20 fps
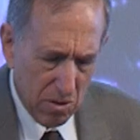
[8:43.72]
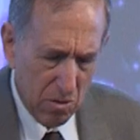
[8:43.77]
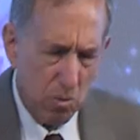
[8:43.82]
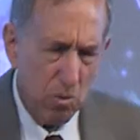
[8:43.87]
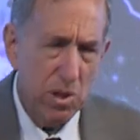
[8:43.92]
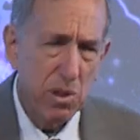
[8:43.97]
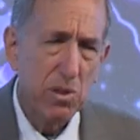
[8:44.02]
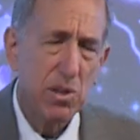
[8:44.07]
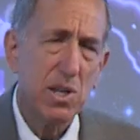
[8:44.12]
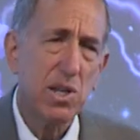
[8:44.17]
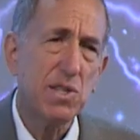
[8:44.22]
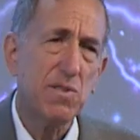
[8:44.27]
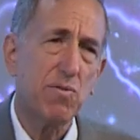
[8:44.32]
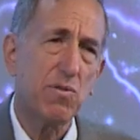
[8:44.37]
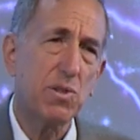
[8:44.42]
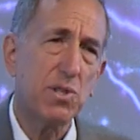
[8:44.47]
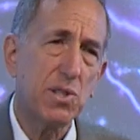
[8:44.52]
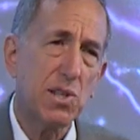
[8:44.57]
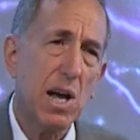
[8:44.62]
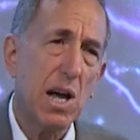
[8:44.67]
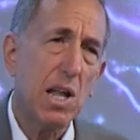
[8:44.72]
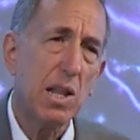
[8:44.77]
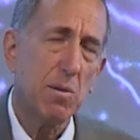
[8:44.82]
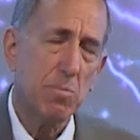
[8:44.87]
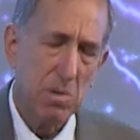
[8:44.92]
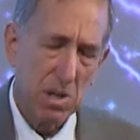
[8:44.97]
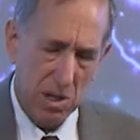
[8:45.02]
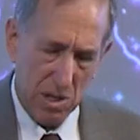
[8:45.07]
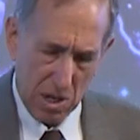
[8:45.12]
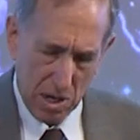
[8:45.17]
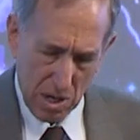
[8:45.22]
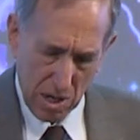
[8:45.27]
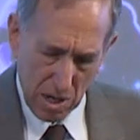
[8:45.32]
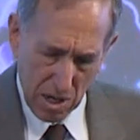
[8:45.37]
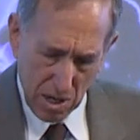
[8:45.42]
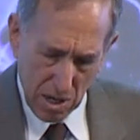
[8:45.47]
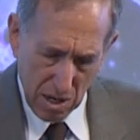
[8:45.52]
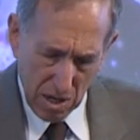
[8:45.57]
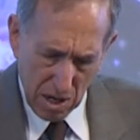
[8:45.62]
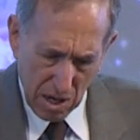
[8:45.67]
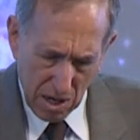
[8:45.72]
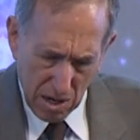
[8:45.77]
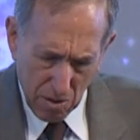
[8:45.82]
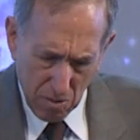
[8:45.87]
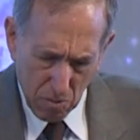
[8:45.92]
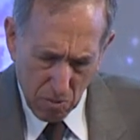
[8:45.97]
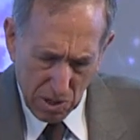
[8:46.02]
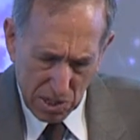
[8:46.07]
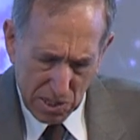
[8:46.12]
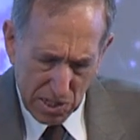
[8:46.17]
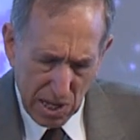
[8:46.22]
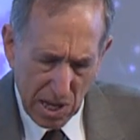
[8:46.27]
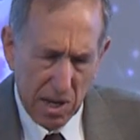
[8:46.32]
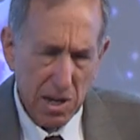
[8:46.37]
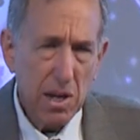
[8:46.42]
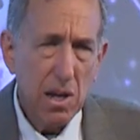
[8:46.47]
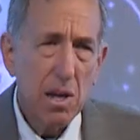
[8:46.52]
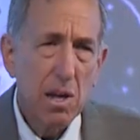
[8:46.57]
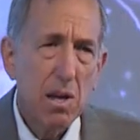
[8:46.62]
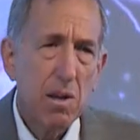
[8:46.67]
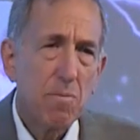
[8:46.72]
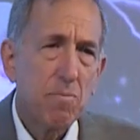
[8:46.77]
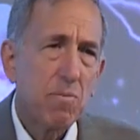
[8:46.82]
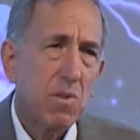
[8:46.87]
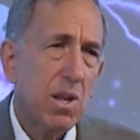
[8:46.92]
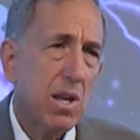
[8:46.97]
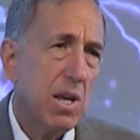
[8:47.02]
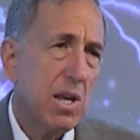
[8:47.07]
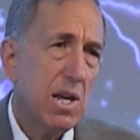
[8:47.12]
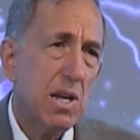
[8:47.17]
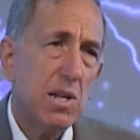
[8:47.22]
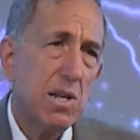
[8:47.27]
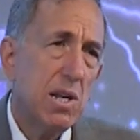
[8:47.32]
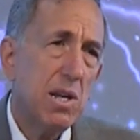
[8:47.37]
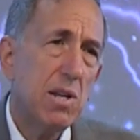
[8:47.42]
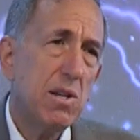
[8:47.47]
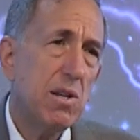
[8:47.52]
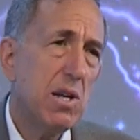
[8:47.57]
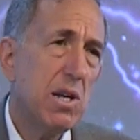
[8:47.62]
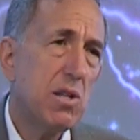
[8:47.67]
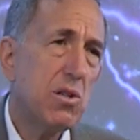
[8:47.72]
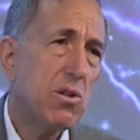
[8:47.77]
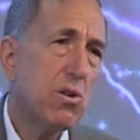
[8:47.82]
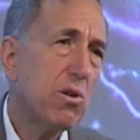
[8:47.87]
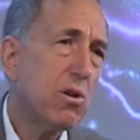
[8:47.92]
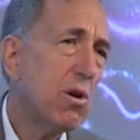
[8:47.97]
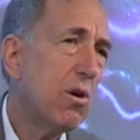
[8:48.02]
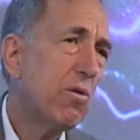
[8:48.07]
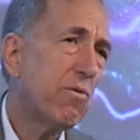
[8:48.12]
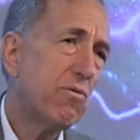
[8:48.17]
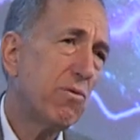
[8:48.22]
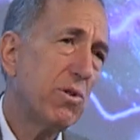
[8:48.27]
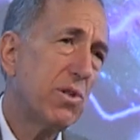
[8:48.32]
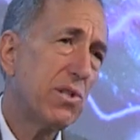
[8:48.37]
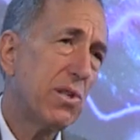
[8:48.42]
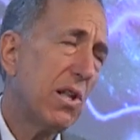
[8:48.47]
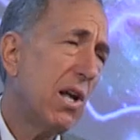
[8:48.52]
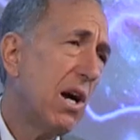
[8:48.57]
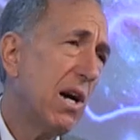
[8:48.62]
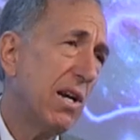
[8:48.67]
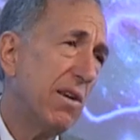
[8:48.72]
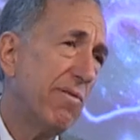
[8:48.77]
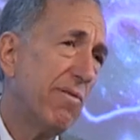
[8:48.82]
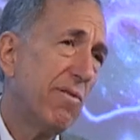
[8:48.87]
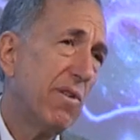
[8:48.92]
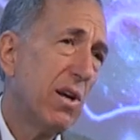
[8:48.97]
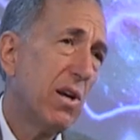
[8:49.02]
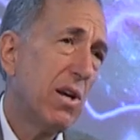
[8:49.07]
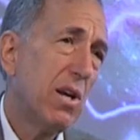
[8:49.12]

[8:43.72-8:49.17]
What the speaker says: with this for Solomon was that it took over his life.